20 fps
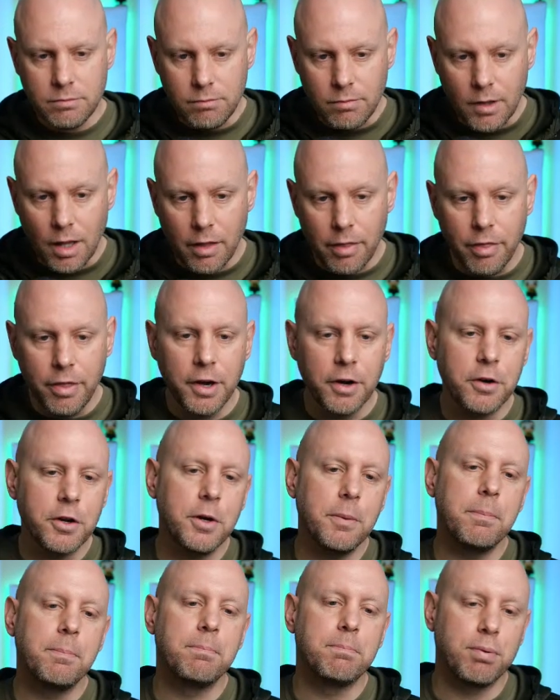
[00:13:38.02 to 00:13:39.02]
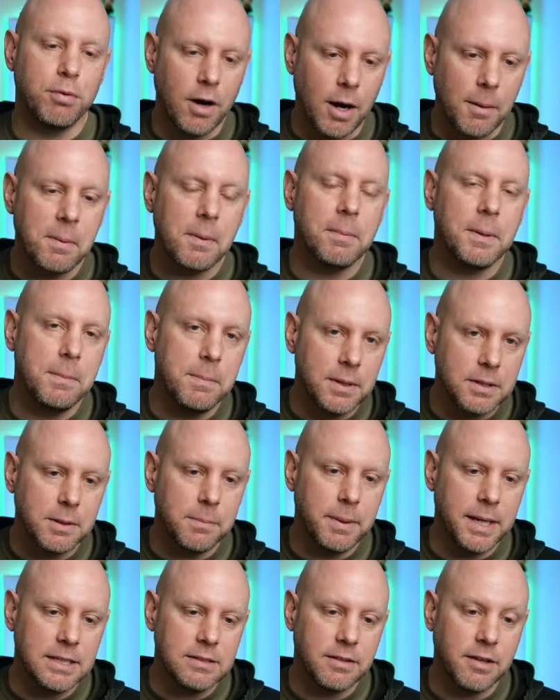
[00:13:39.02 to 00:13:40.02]
they're going to probably build a
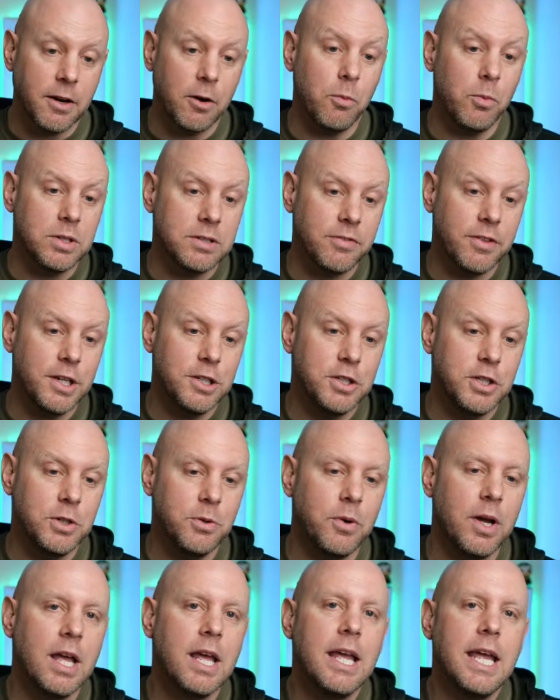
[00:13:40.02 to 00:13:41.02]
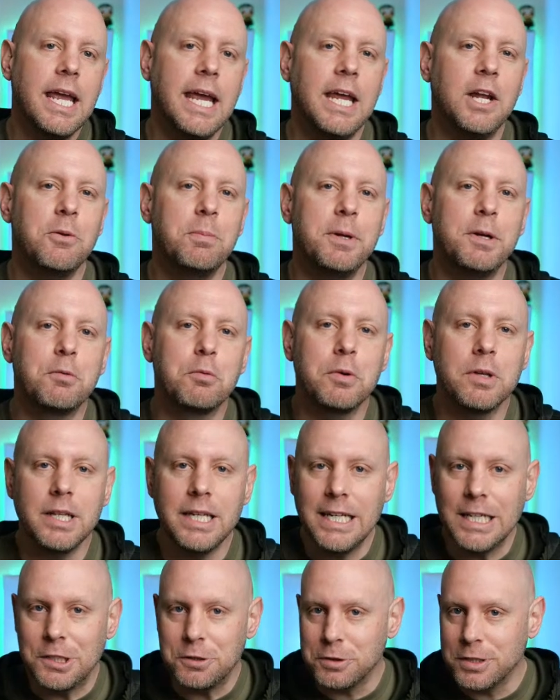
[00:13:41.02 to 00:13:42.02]
base there. And once they do, it'll be really
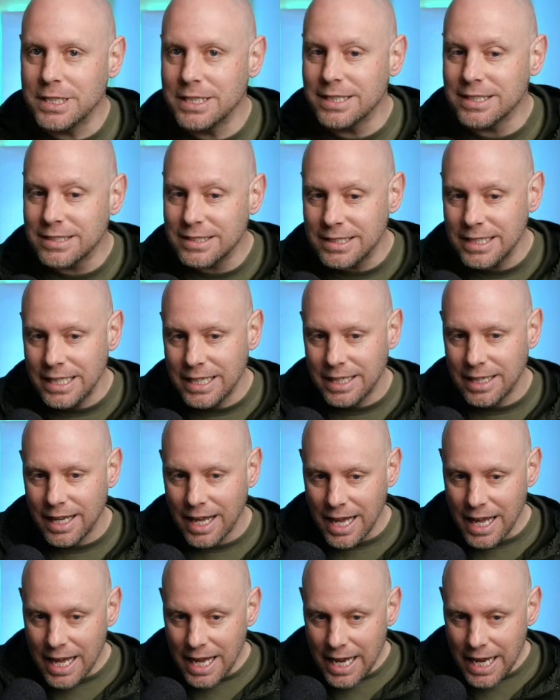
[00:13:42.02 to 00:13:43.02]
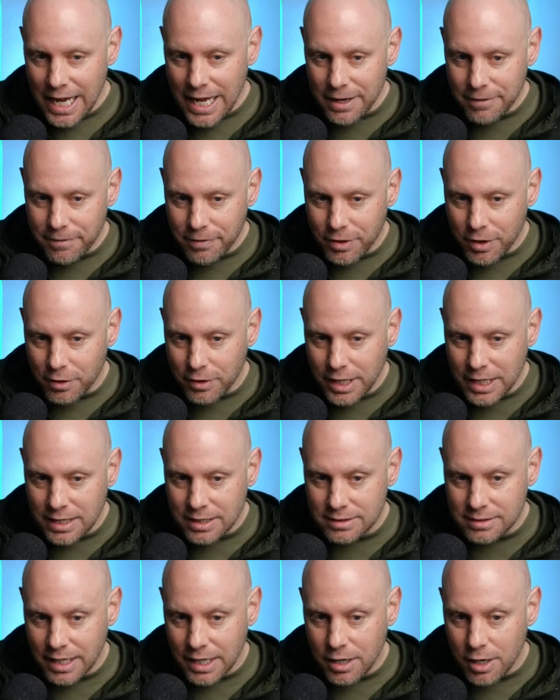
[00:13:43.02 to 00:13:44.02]
interesting to see if there is
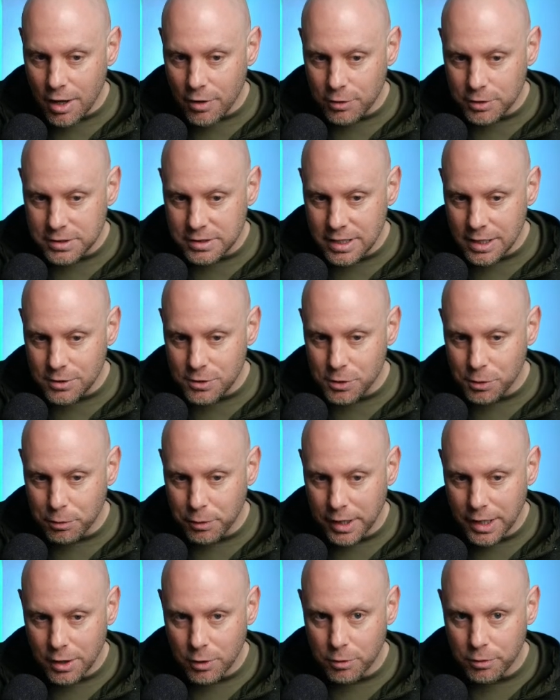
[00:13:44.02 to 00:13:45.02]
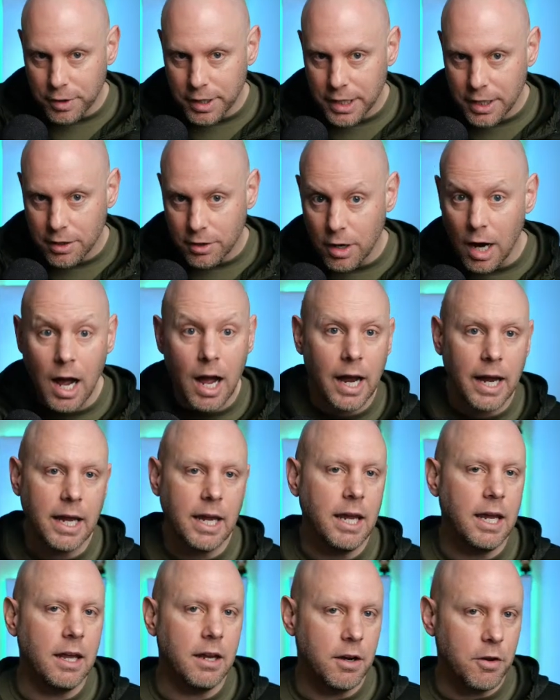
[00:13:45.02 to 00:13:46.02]
another sensor reading over here,
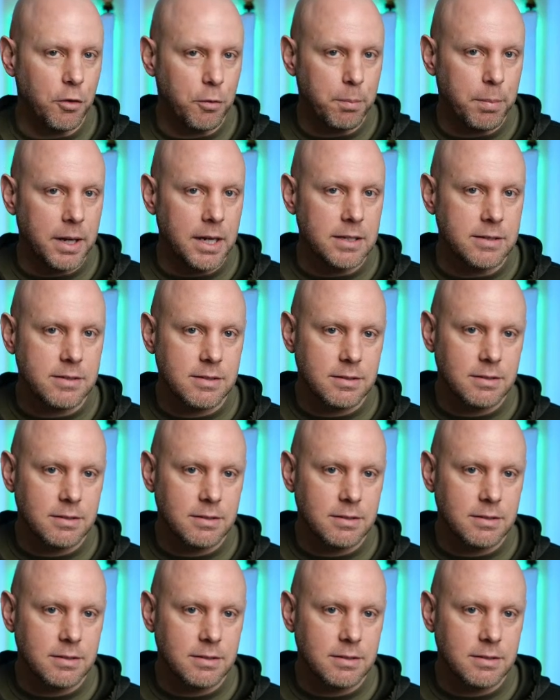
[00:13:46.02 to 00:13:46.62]
i.e. another base.